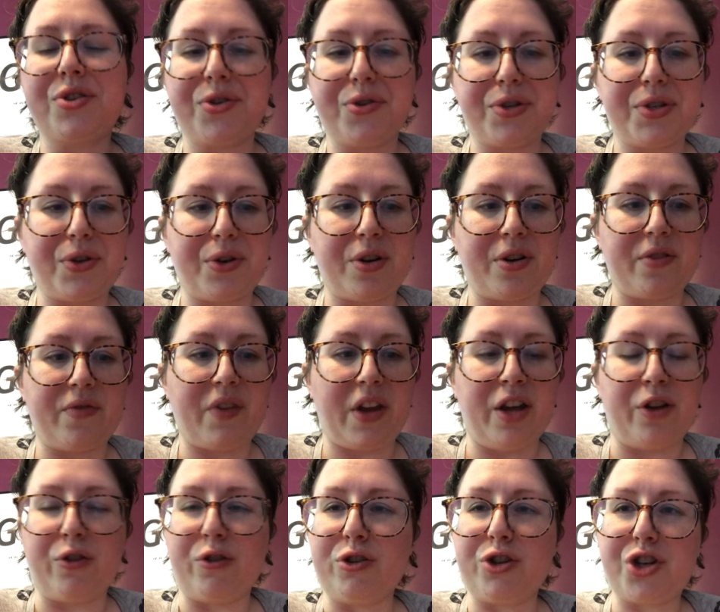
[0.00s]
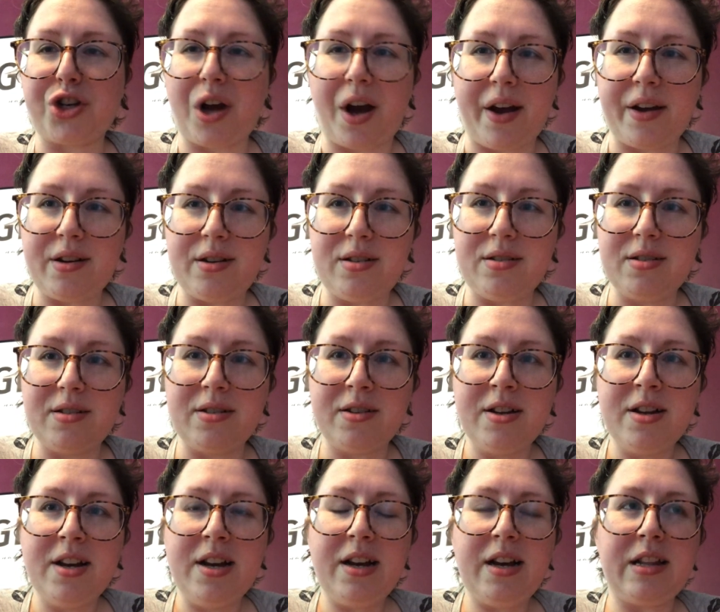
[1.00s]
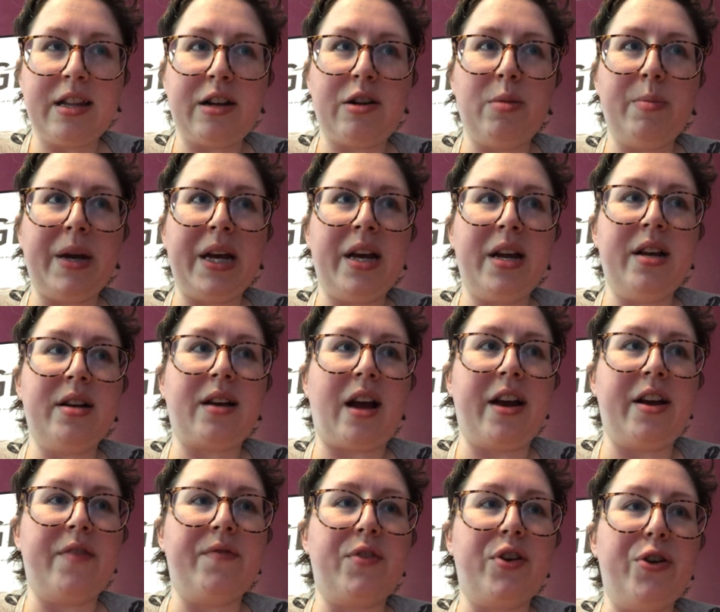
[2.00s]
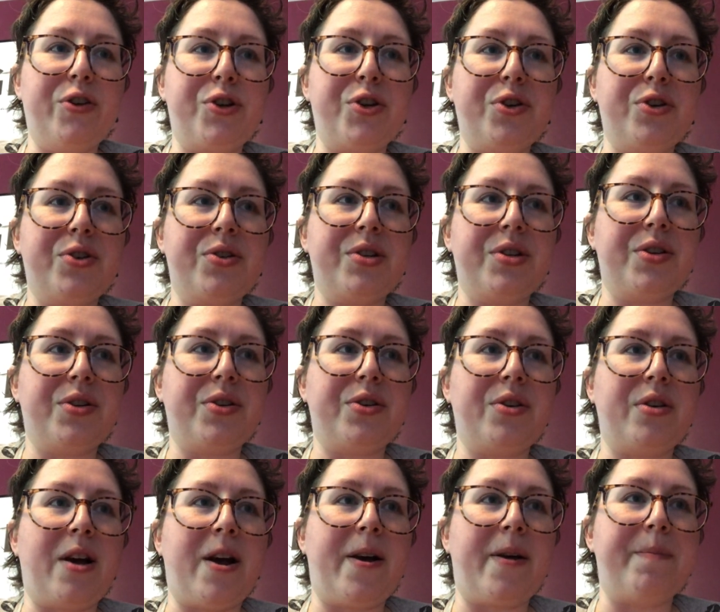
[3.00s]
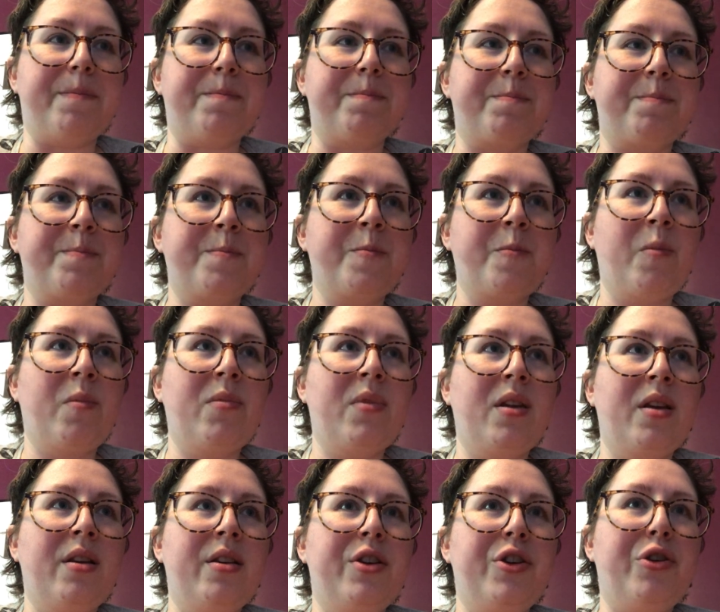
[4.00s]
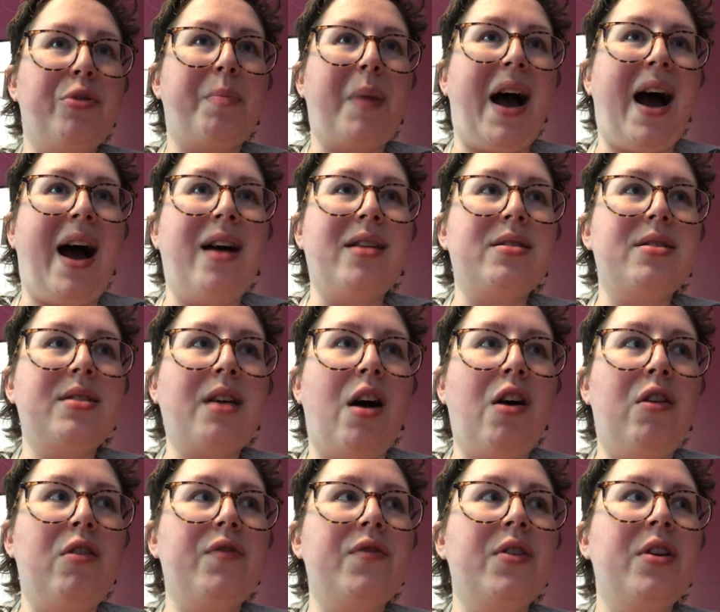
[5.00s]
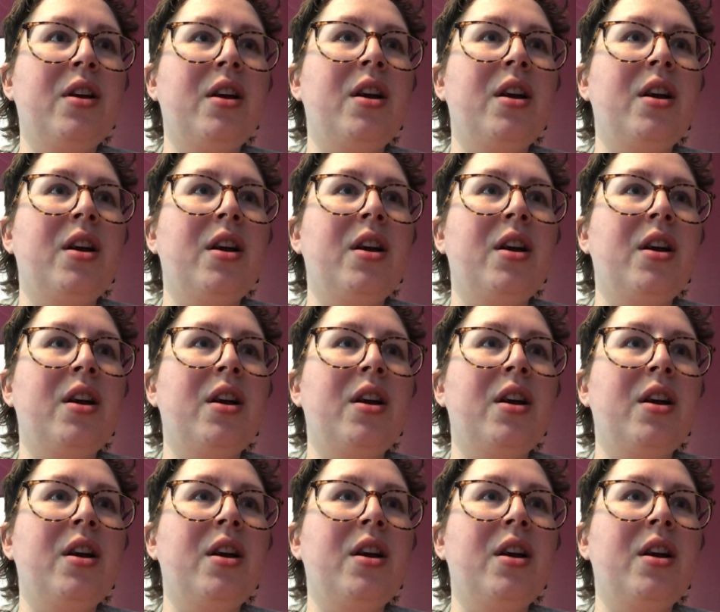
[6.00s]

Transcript: your sort of inner child a little bit. It kind of nurtures your past self.